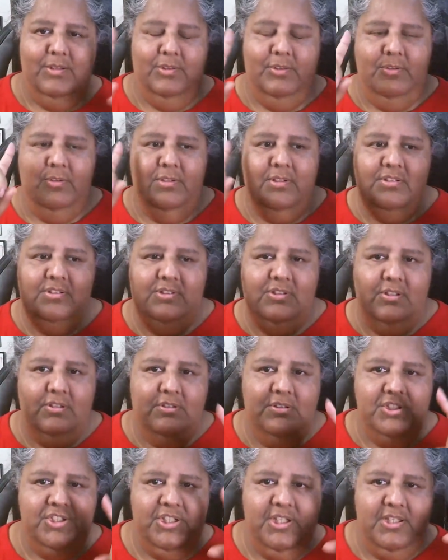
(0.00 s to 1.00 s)
to the
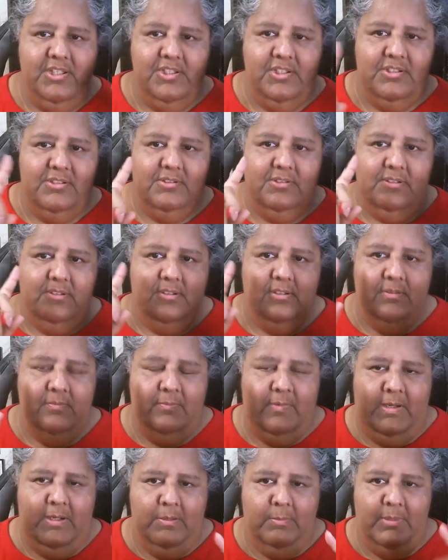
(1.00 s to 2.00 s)
subtle changes in our
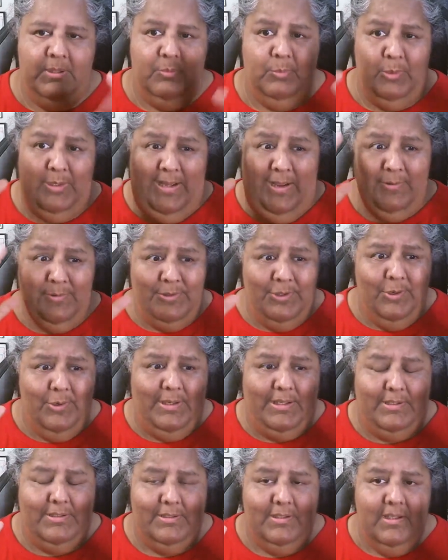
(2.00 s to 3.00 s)
environment without
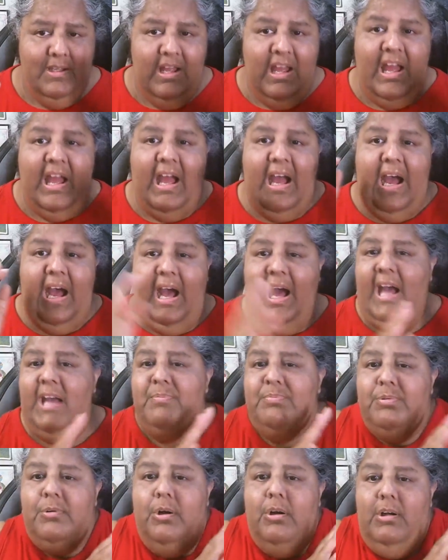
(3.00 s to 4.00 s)
knowing. I
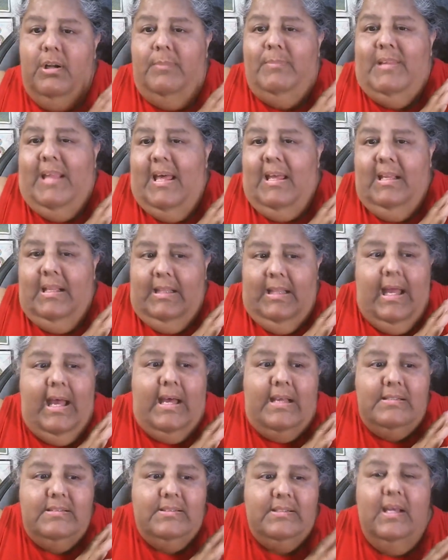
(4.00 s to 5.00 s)
programmed that
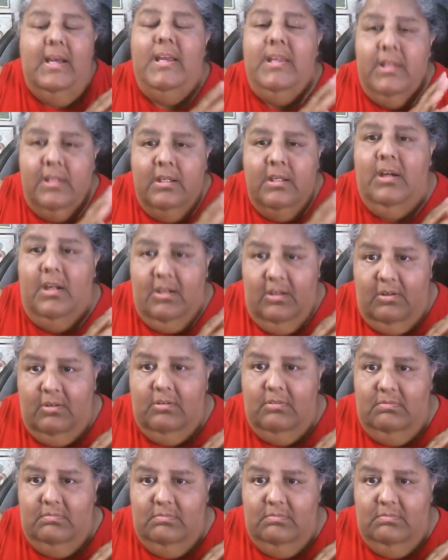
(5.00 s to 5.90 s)
class a year ago